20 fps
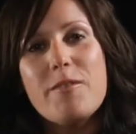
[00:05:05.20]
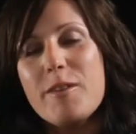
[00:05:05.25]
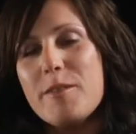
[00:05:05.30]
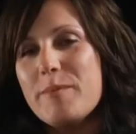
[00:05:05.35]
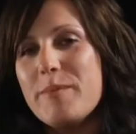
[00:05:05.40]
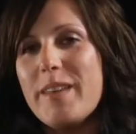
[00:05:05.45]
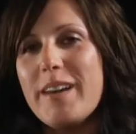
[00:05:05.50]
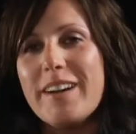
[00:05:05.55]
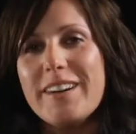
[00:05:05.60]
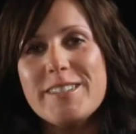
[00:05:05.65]
when
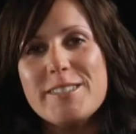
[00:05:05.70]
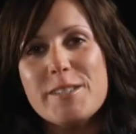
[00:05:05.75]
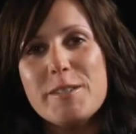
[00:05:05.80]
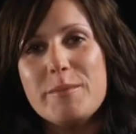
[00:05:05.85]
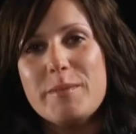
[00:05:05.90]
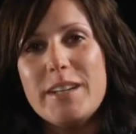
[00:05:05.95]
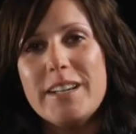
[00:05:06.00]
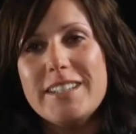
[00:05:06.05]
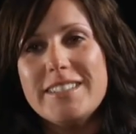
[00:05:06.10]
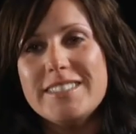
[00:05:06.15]
I'm there,
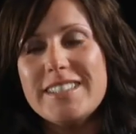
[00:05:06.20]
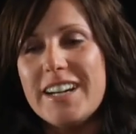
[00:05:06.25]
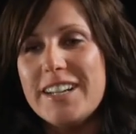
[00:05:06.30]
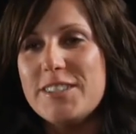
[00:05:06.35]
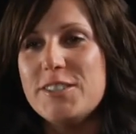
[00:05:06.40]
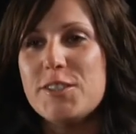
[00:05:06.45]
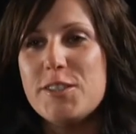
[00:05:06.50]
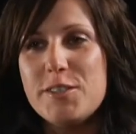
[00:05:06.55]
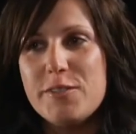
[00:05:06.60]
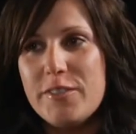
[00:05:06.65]
some days
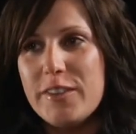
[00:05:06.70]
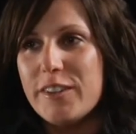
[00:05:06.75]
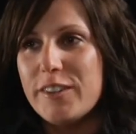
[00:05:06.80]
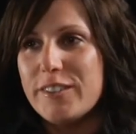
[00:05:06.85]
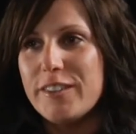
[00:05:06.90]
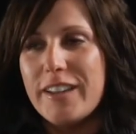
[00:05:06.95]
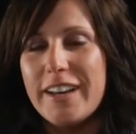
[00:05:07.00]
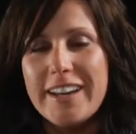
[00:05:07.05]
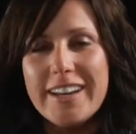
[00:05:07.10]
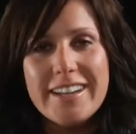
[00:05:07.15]
I just feel
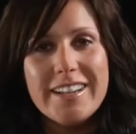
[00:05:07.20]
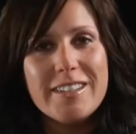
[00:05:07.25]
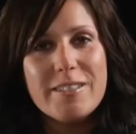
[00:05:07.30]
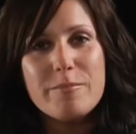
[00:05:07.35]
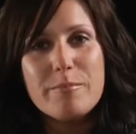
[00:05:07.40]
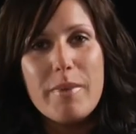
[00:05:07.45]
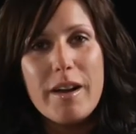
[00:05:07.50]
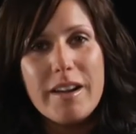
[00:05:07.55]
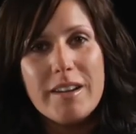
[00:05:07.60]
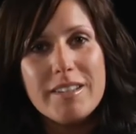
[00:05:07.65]
like
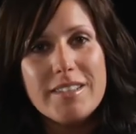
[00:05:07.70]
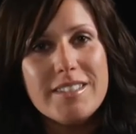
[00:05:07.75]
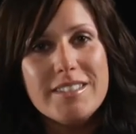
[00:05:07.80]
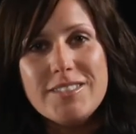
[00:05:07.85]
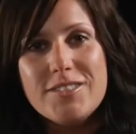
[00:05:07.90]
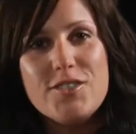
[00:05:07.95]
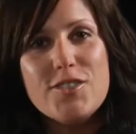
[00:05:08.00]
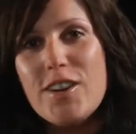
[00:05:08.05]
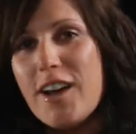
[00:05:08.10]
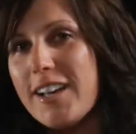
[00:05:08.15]
my
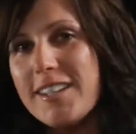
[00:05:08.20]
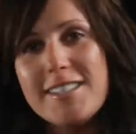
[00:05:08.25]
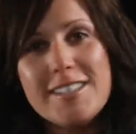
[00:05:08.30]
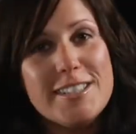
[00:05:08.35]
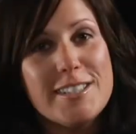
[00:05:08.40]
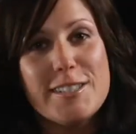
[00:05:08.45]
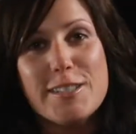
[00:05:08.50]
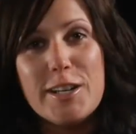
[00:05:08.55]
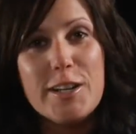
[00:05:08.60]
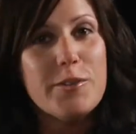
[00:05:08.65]

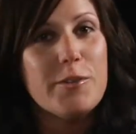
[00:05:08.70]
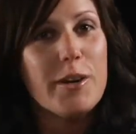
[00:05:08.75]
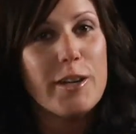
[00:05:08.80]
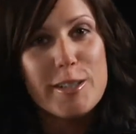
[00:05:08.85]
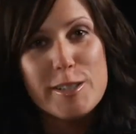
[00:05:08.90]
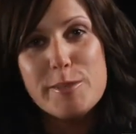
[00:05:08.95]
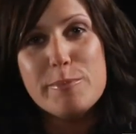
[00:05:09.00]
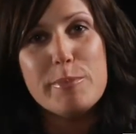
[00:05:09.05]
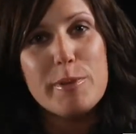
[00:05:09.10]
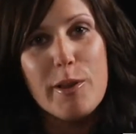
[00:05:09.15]
chest is going to
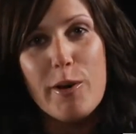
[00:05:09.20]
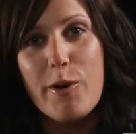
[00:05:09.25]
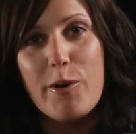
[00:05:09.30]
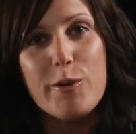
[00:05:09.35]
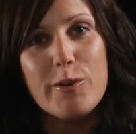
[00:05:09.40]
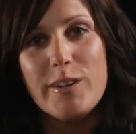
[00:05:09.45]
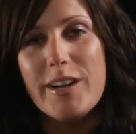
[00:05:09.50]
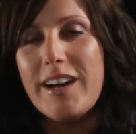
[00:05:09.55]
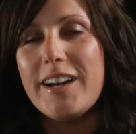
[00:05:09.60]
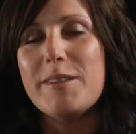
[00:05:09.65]

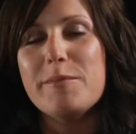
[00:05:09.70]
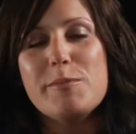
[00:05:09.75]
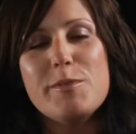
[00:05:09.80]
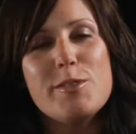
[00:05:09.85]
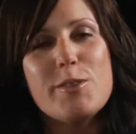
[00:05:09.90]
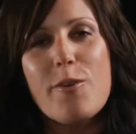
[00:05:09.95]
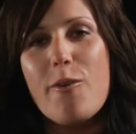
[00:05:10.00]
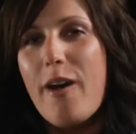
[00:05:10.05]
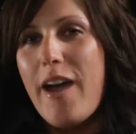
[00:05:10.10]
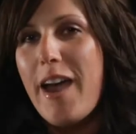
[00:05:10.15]
explode. I am
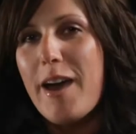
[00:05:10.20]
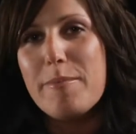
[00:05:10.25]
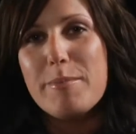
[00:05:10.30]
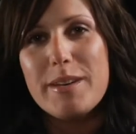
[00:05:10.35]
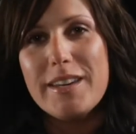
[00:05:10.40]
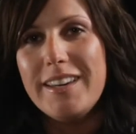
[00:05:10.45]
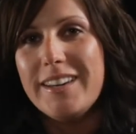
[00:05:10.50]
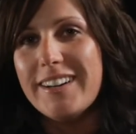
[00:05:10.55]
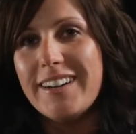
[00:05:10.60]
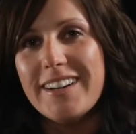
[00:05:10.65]
so
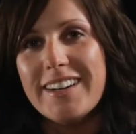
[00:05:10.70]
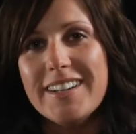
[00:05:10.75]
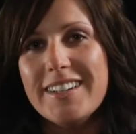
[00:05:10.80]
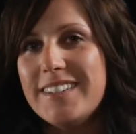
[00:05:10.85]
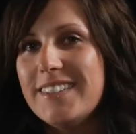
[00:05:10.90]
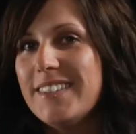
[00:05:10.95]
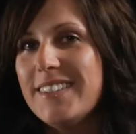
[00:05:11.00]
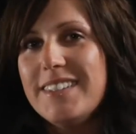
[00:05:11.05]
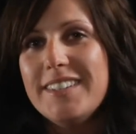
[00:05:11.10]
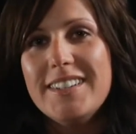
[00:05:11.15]
happy here.
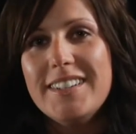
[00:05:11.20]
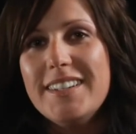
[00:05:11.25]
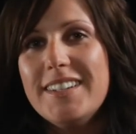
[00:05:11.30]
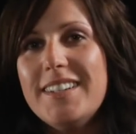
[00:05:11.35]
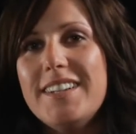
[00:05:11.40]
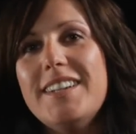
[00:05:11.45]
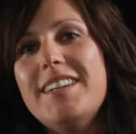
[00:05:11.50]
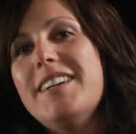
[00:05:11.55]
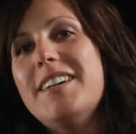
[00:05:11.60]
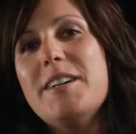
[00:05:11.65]

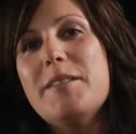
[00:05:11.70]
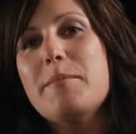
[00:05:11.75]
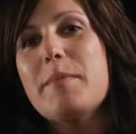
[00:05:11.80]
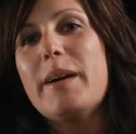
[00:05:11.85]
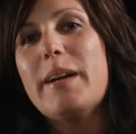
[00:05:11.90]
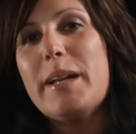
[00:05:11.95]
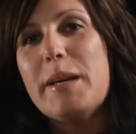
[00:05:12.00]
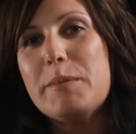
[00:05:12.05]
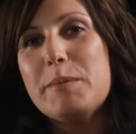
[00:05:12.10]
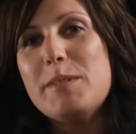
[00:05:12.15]

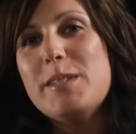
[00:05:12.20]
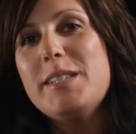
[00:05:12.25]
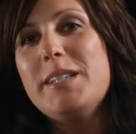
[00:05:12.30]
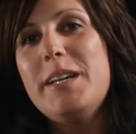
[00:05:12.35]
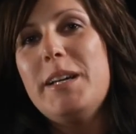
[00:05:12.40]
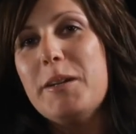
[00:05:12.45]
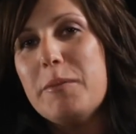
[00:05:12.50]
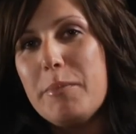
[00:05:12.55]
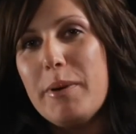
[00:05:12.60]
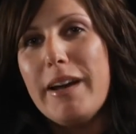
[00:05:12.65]
My name's
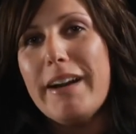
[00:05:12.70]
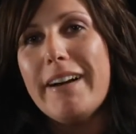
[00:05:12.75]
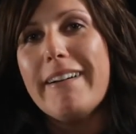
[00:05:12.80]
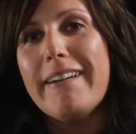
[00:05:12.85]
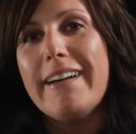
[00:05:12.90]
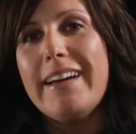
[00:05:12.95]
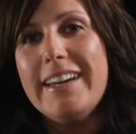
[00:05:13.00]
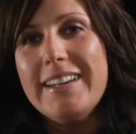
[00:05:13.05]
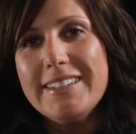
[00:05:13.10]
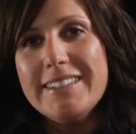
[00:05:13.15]
Tina
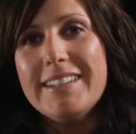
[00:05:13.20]
Perry,